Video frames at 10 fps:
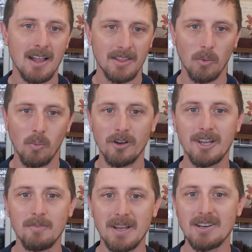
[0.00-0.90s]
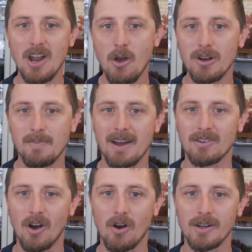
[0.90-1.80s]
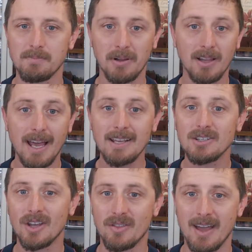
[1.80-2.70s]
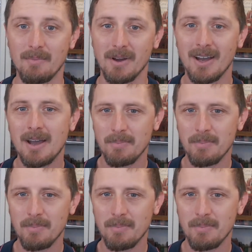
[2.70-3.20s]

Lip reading: that what can be known about God is plain to them